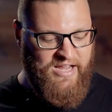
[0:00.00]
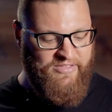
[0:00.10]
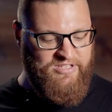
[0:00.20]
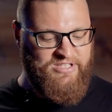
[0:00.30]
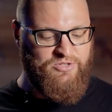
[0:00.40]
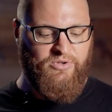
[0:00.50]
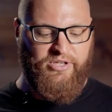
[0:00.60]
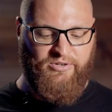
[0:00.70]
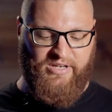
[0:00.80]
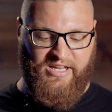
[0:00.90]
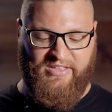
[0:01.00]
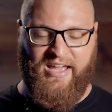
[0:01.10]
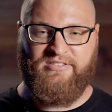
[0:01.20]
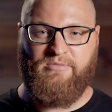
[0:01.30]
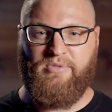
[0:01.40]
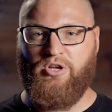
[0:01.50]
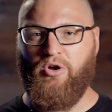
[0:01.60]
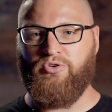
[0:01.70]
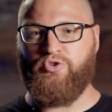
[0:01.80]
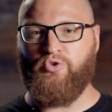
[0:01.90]
And this is really unique. They have something
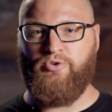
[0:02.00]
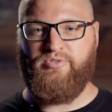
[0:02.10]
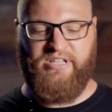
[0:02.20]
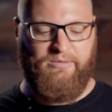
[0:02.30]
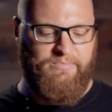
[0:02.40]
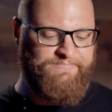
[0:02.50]
called True Zip.